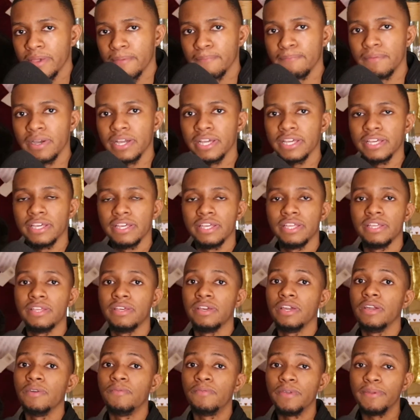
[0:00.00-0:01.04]
But
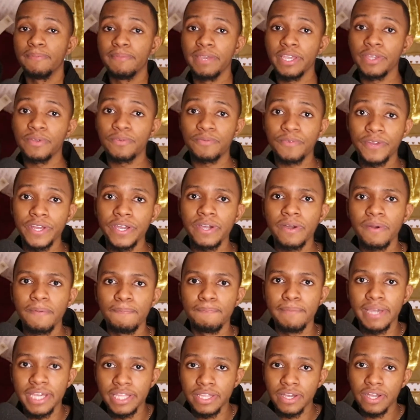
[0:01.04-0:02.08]
if we being real,
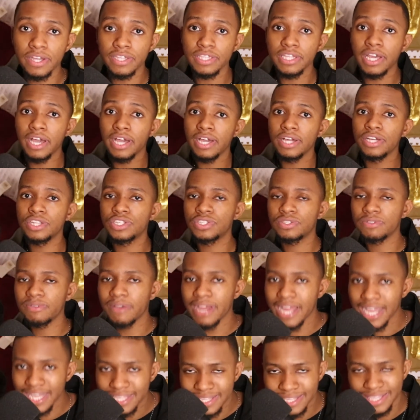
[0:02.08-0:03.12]
men are not
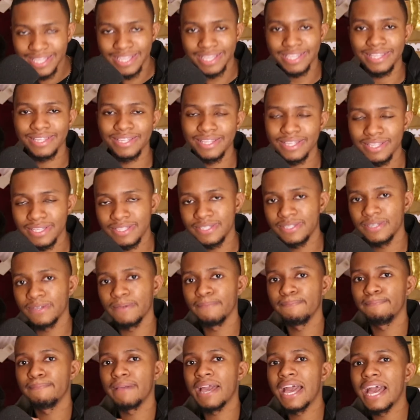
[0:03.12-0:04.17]
attracted to
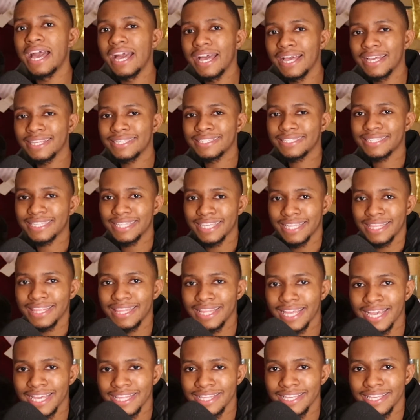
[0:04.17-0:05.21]

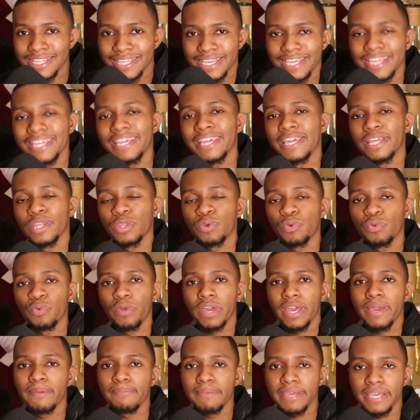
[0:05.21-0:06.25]
masculinity in
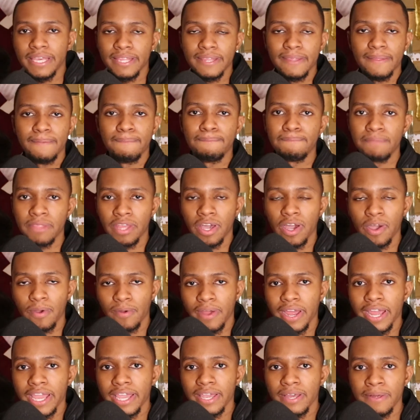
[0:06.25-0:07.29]
women. All
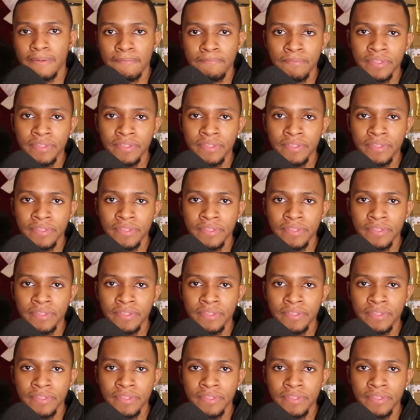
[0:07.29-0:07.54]
right.